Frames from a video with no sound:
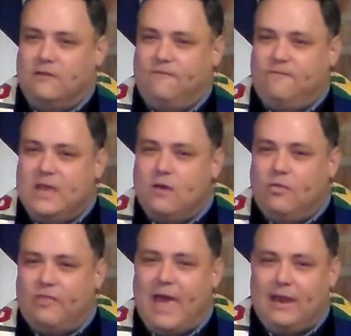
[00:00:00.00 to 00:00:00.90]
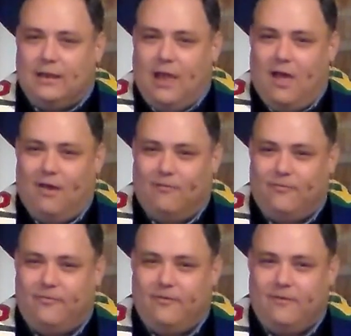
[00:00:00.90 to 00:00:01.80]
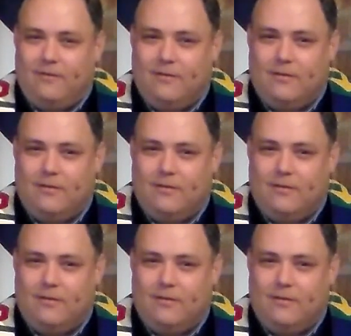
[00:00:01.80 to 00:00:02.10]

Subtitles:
and to feel that love